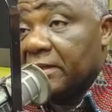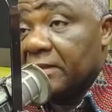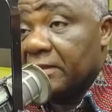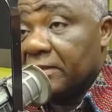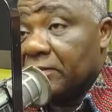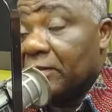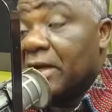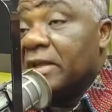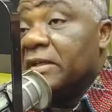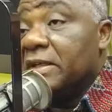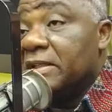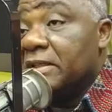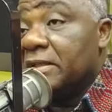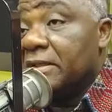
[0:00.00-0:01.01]
Mm-hmm. One
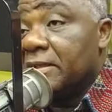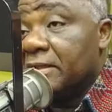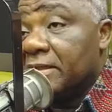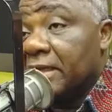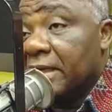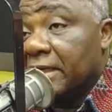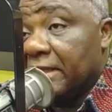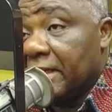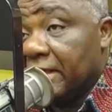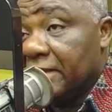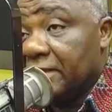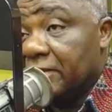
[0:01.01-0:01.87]
need a kind.